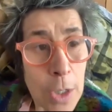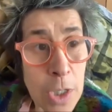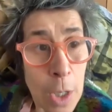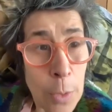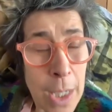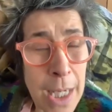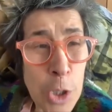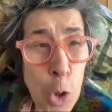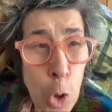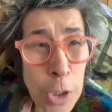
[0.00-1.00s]
So
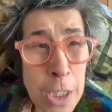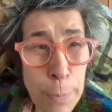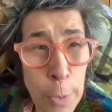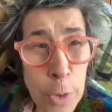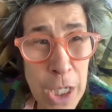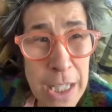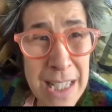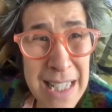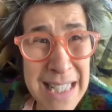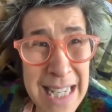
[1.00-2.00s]
he took this
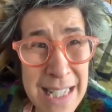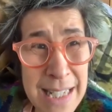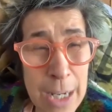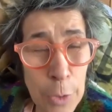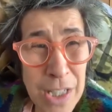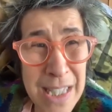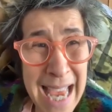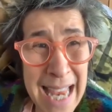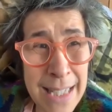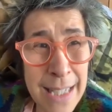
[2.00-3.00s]
project to Disney on a
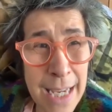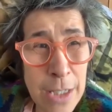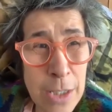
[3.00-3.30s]
10-day